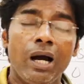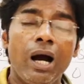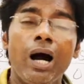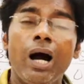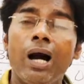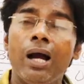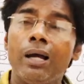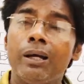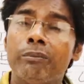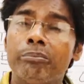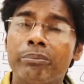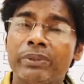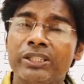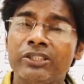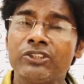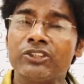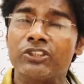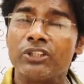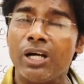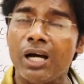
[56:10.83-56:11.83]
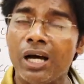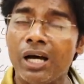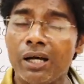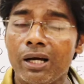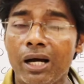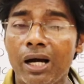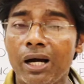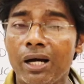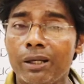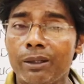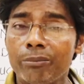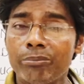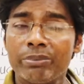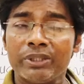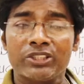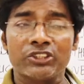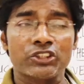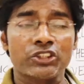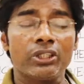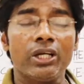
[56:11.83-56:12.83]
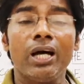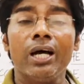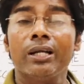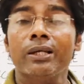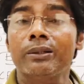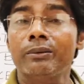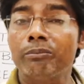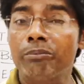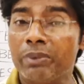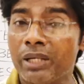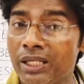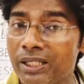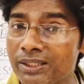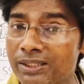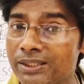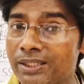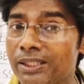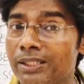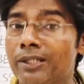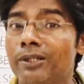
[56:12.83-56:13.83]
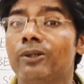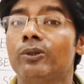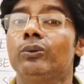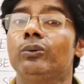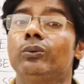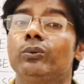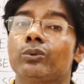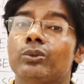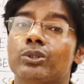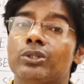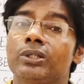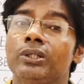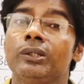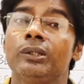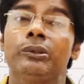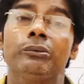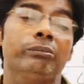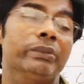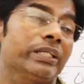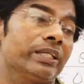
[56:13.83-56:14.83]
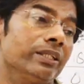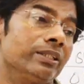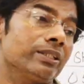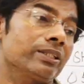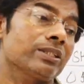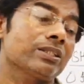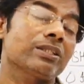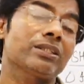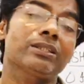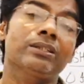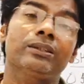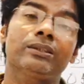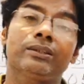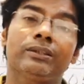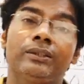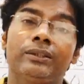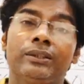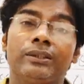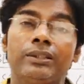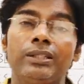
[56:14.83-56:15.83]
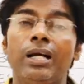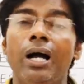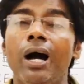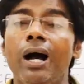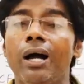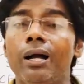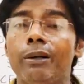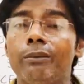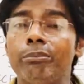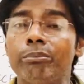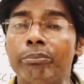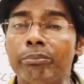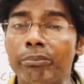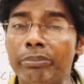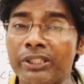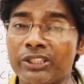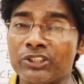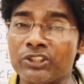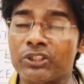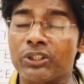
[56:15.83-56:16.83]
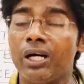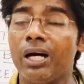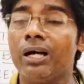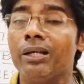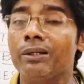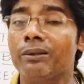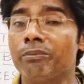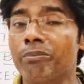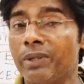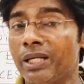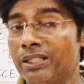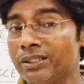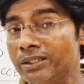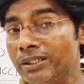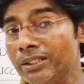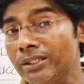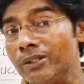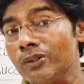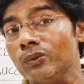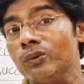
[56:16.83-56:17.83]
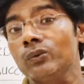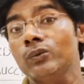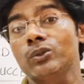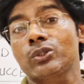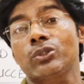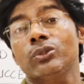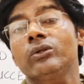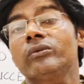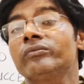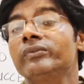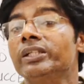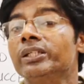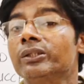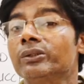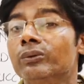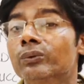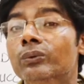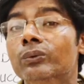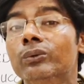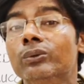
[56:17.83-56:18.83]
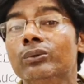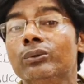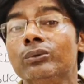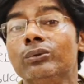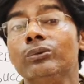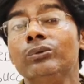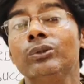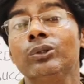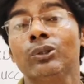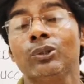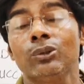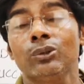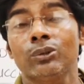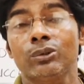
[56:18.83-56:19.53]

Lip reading: high pitch unpleasant note, because the high pitch unpleasant note of the cuckoo